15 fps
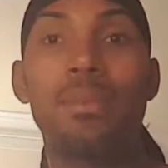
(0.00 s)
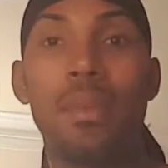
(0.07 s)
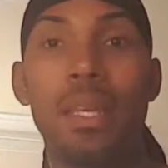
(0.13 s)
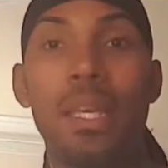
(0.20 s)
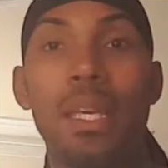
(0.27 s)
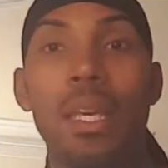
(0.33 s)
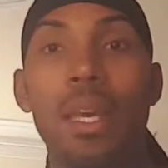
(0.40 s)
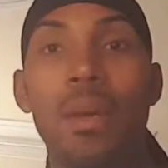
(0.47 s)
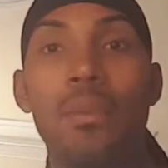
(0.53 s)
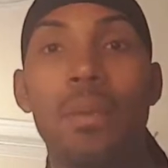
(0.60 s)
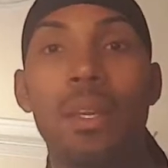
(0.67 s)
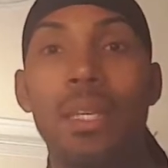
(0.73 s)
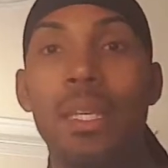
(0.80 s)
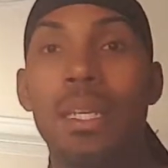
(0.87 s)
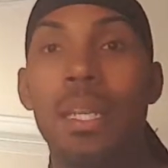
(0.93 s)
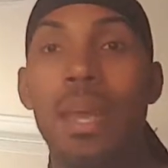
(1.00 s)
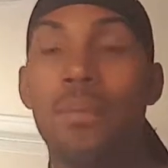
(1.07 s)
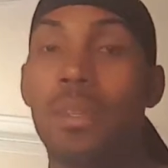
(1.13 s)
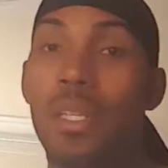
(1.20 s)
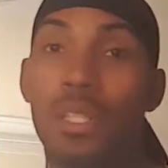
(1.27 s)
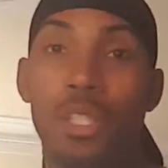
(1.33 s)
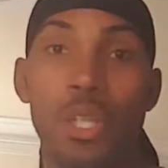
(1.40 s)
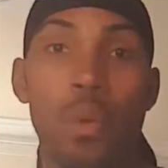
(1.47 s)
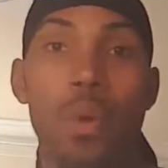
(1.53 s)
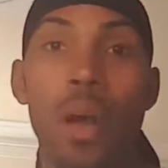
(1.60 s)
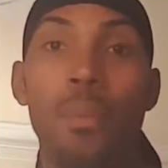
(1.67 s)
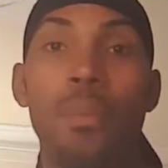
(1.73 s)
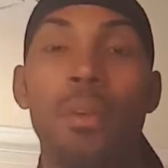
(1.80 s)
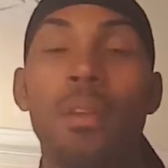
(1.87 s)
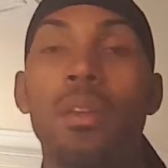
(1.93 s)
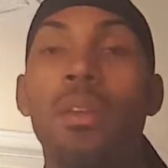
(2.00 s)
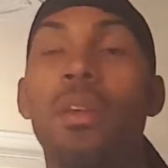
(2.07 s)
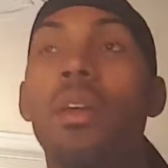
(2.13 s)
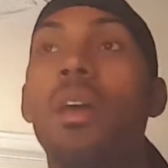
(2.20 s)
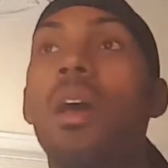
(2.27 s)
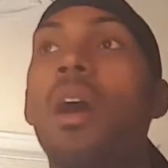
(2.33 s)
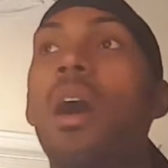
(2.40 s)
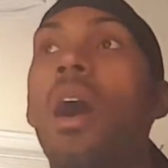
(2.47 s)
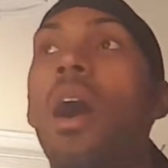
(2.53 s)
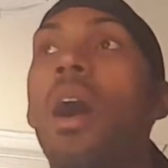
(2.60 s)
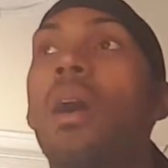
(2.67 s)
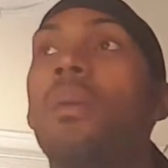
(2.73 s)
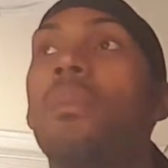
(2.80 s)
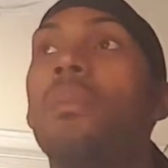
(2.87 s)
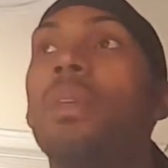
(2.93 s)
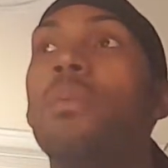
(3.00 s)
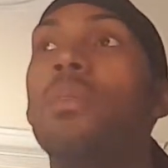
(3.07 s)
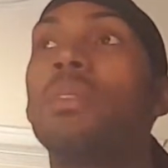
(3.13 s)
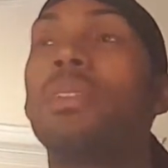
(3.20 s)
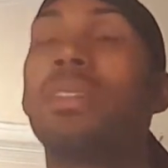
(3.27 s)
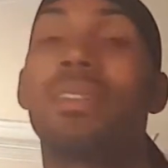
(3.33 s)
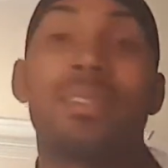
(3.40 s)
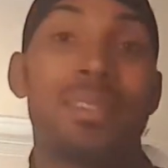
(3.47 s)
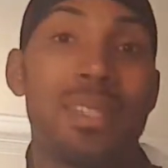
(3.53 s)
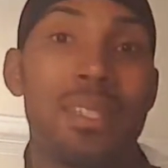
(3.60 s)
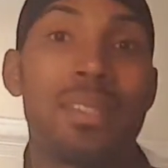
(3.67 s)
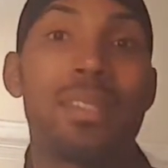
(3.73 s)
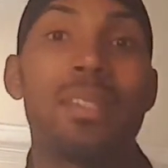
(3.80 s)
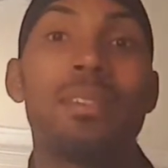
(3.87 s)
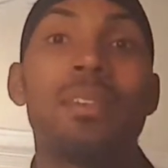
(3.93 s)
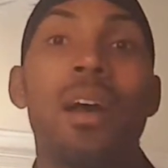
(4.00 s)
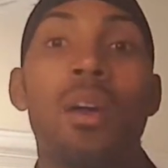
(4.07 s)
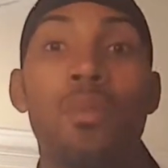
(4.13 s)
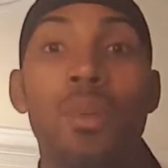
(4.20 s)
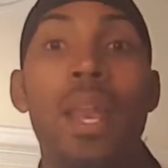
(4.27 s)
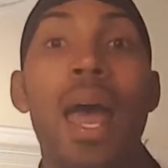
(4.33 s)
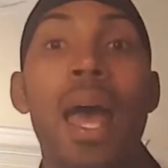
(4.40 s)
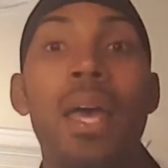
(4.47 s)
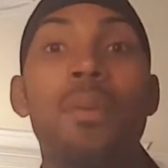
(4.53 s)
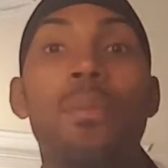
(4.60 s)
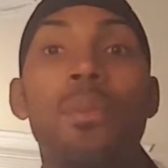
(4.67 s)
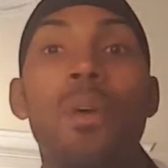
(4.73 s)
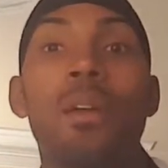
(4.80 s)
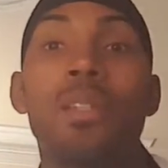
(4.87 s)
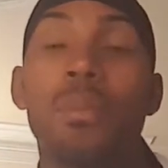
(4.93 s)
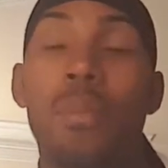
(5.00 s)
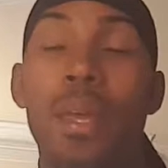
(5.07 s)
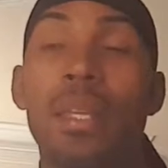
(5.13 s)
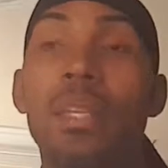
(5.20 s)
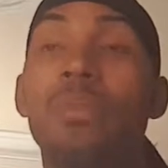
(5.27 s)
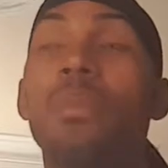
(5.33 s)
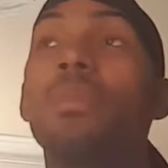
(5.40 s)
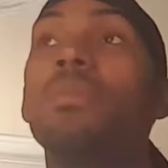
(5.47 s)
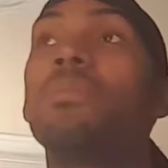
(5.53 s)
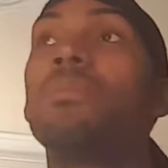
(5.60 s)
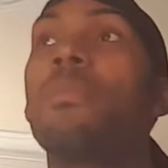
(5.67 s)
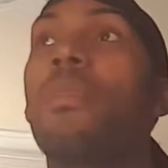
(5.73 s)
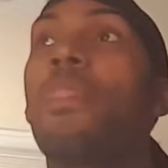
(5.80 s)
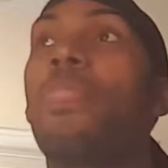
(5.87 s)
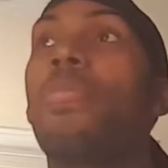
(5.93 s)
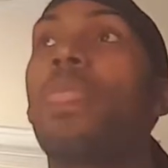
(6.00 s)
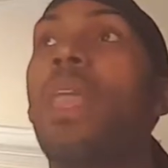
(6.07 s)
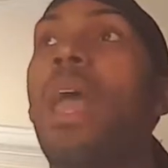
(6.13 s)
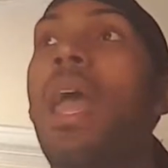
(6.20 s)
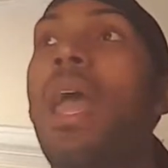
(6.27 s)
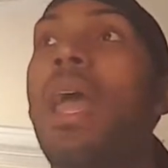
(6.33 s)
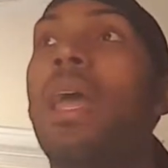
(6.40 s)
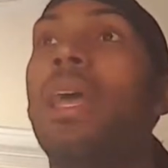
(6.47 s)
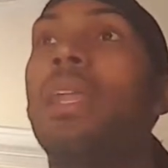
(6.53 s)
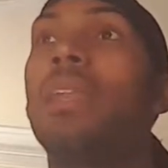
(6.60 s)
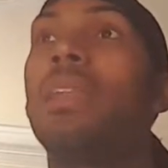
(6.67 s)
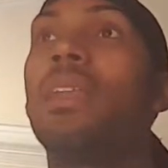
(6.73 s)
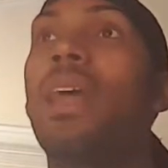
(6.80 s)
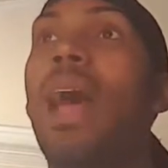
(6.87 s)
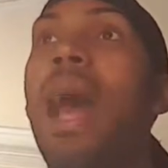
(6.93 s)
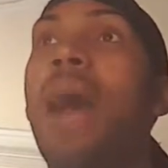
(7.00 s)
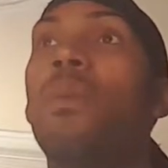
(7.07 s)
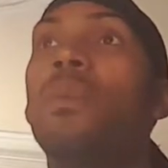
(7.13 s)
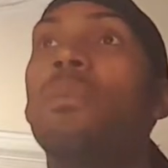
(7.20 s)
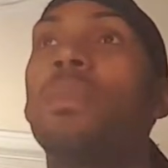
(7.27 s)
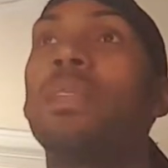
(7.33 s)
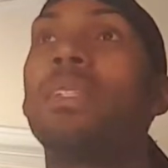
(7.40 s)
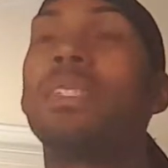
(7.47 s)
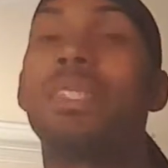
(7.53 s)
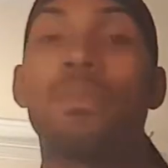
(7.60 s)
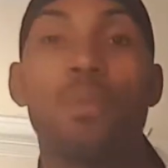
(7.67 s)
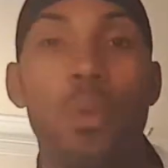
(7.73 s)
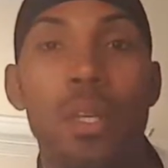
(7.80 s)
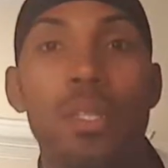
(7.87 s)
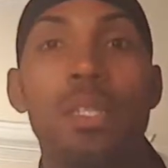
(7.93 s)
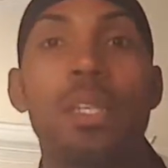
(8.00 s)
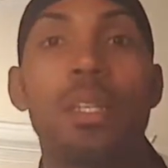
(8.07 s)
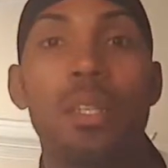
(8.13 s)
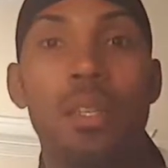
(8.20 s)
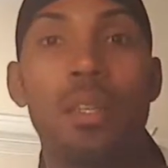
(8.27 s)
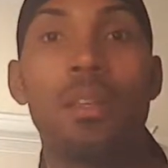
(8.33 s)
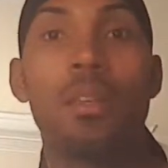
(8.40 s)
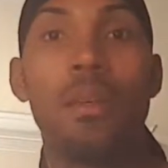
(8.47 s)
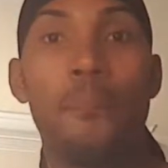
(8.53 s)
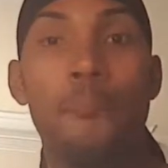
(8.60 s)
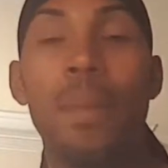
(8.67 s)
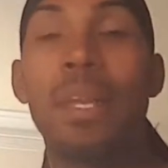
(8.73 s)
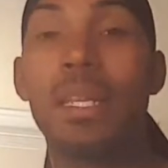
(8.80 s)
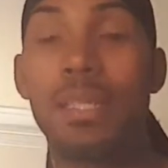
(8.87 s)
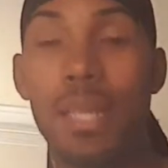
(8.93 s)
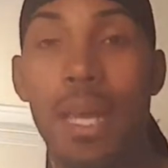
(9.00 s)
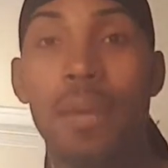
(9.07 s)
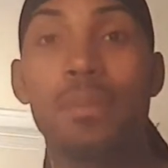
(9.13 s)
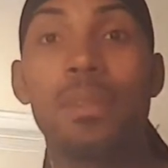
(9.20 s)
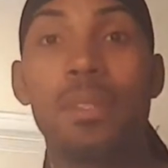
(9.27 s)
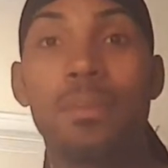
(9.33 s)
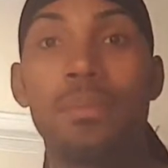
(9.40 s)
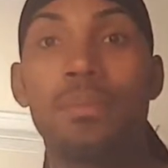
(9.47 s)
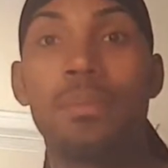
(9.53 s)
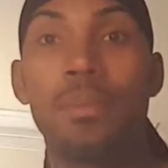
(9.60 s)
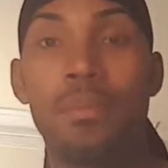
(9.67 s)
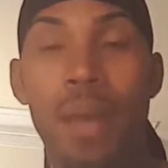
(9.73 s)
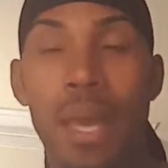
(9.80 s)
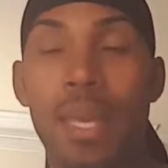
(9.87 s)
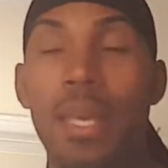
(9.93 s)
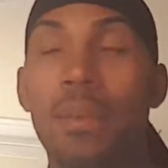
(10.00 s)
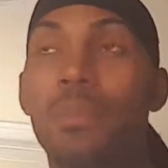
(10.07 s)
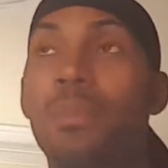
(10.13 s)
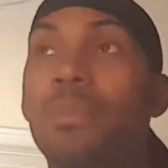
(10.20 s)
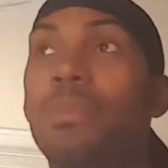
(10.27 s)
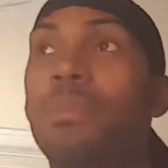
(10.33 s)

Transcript: me, but he never did show up. He was inconsistent, unreliable, undependable, and I would be disappointed many times by him.